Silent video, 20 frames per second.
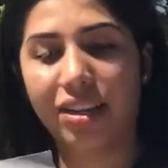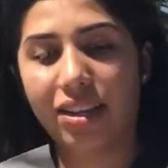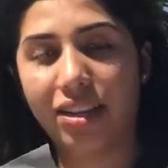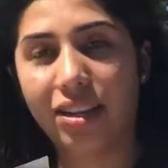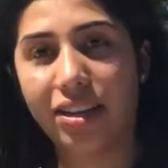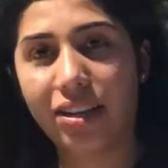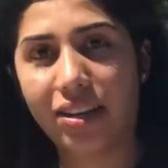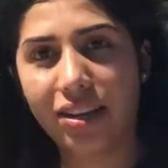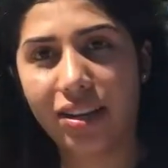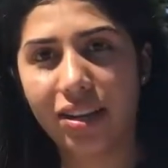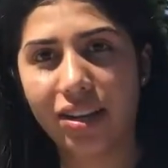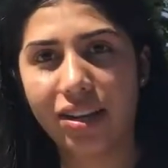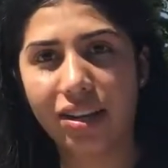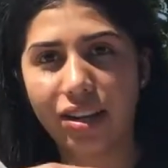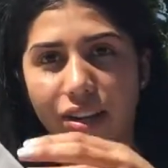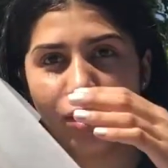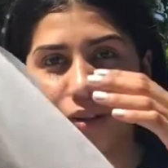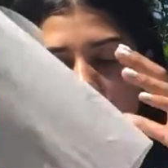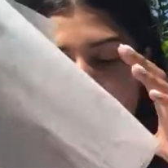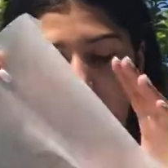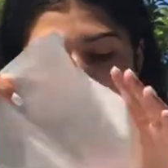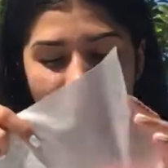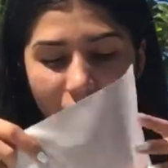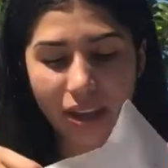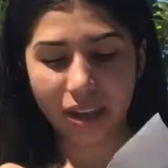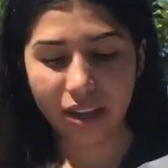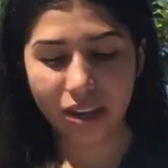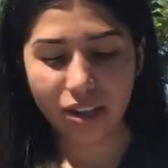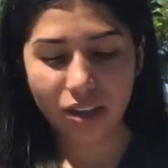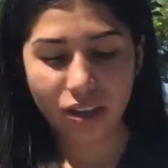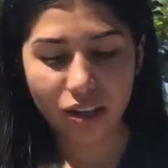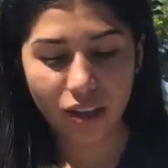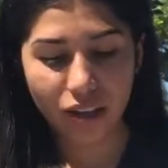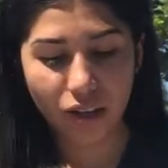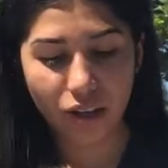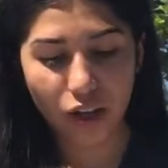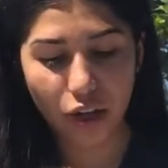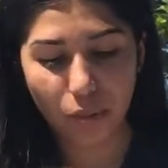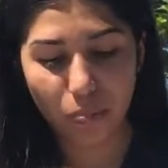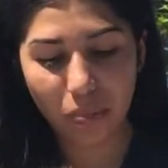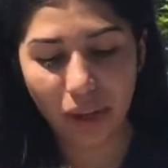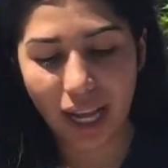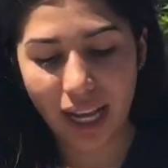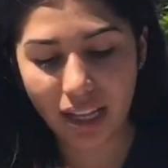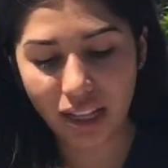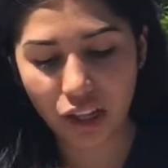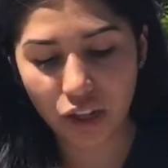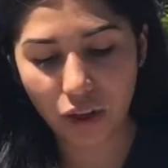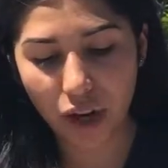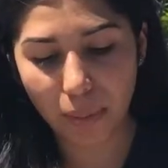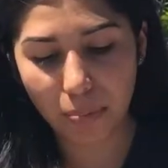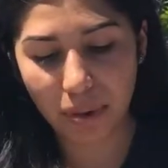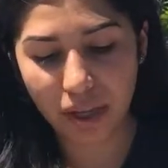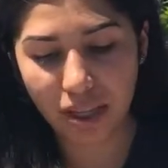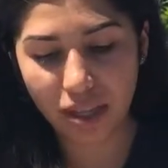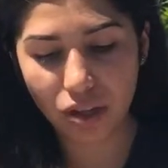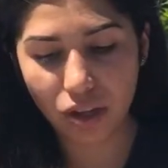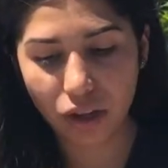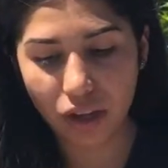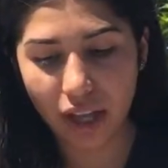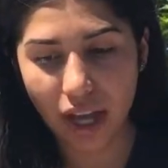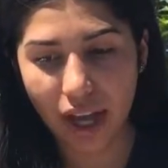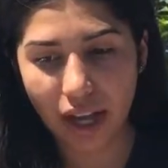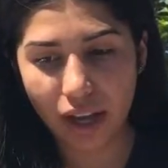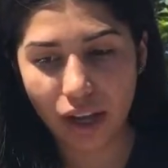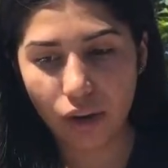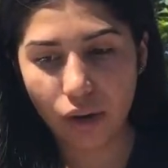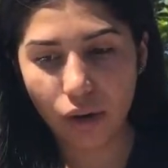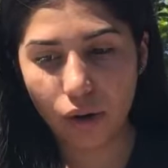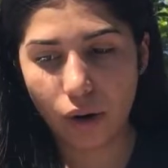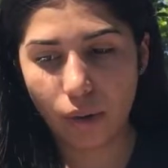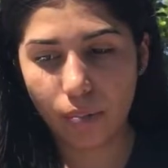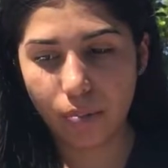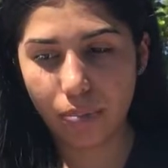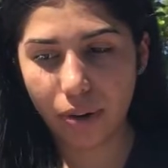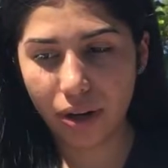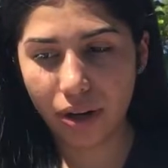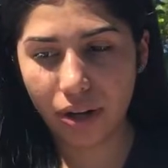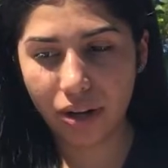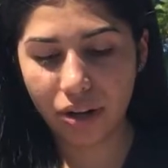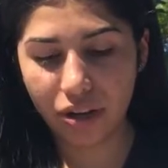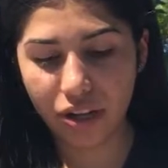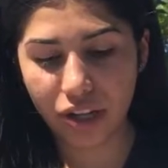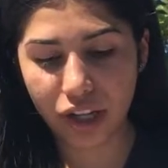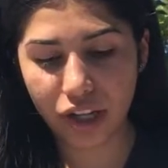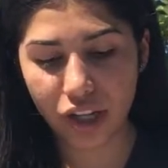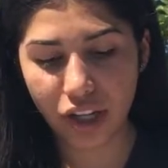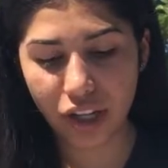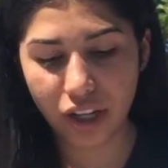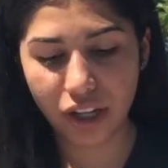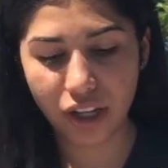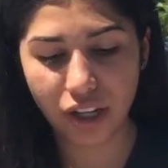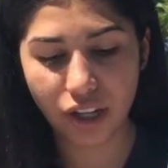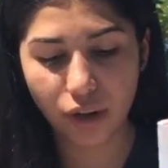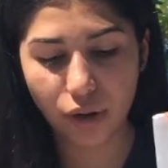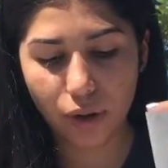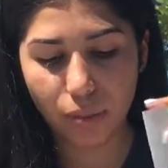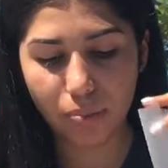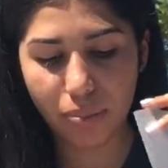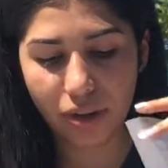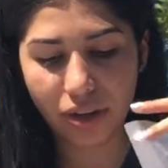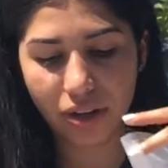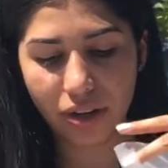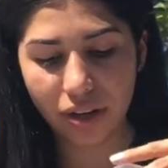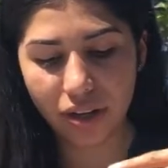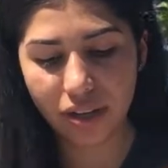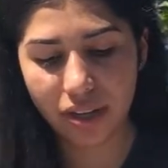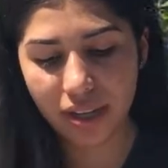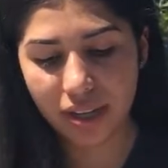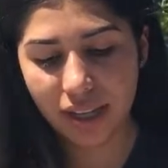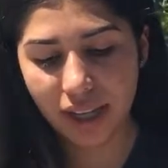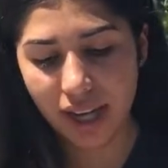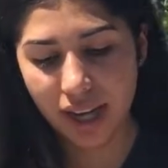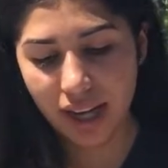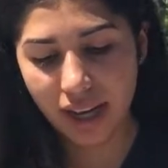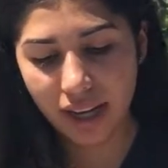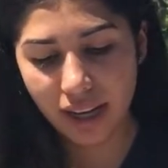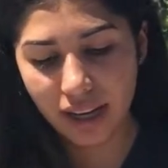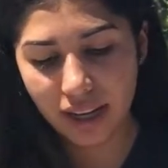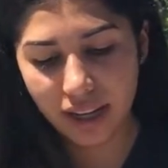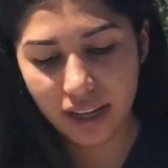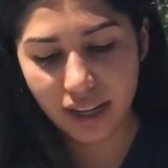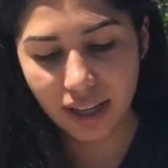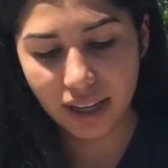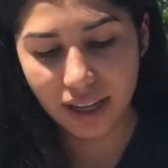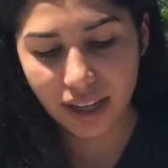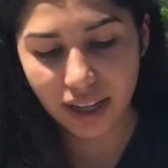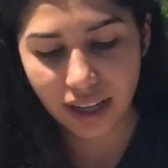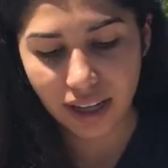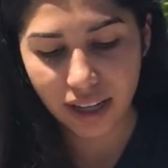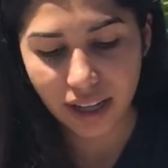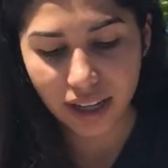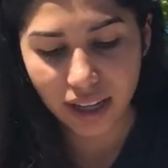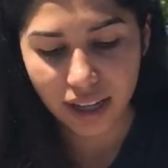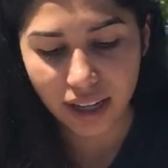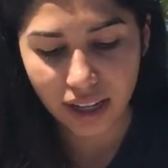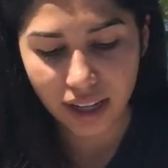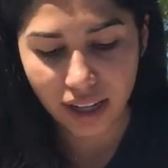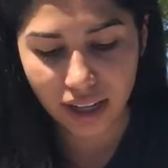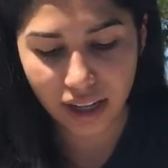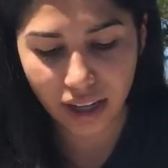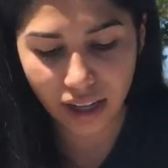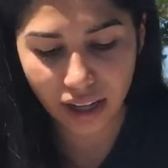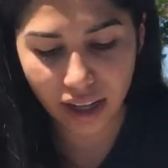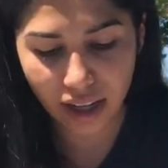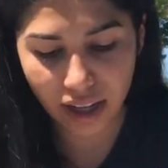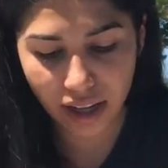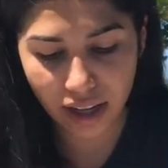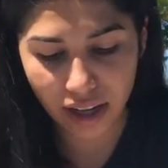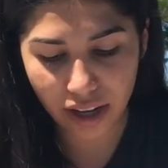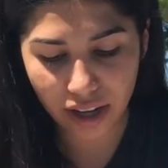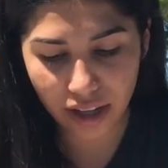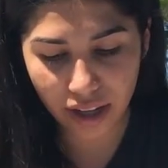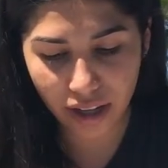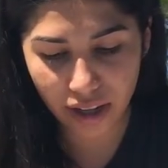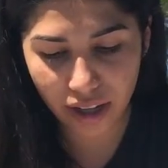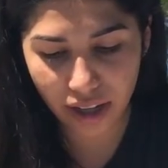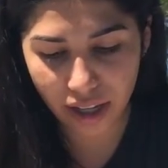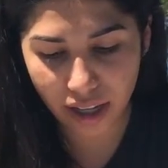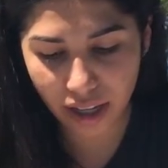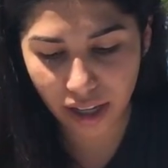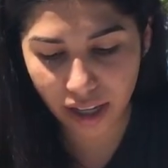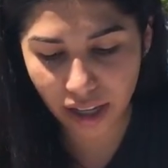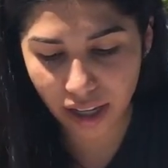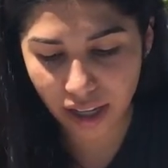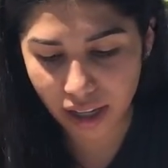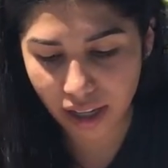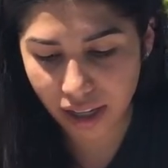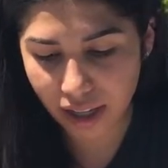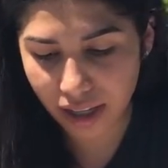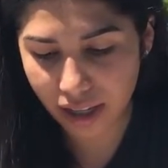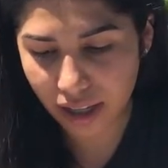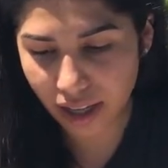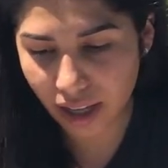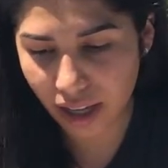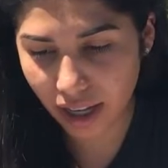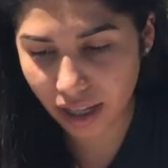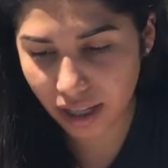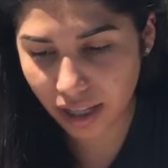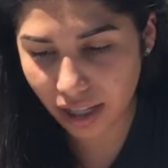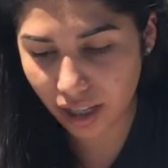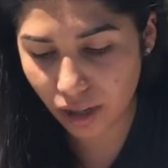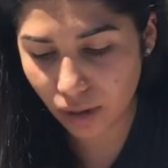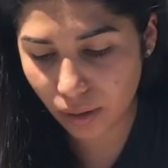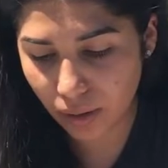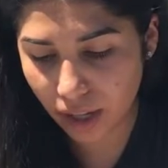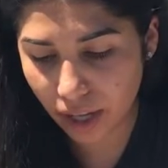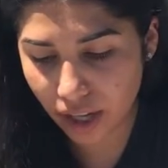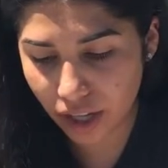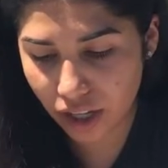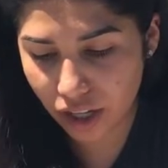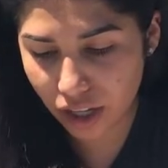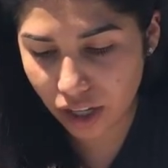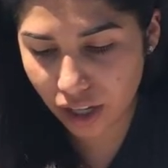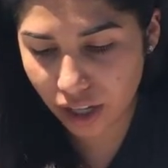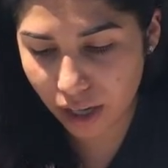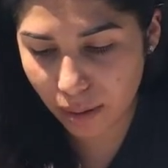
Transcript: There you go. So your plastic wrap is so that you don't burn your shirt or burn your design. So then you're gonna go ahead, select a location.